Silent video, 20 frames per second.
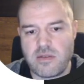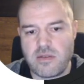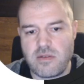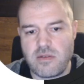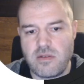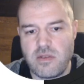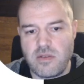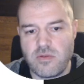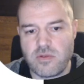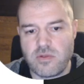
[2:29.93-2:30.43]

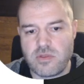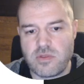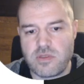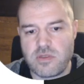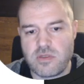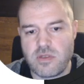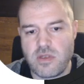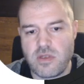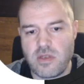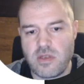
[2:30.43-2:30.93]
Linux
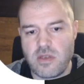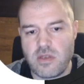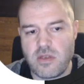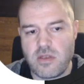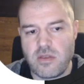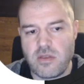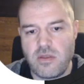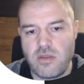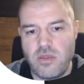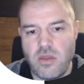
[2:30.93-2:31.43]

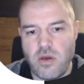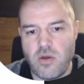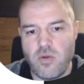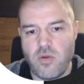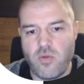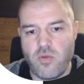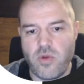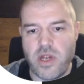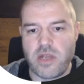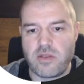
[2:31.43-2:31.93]
know
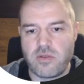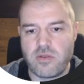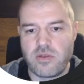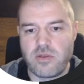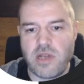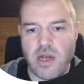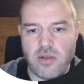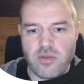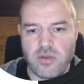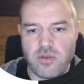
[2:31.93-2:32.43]
where to
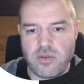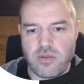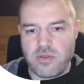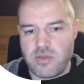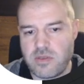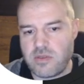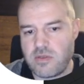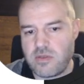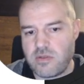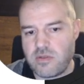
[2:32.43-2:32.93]

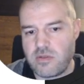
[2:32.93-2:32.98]
download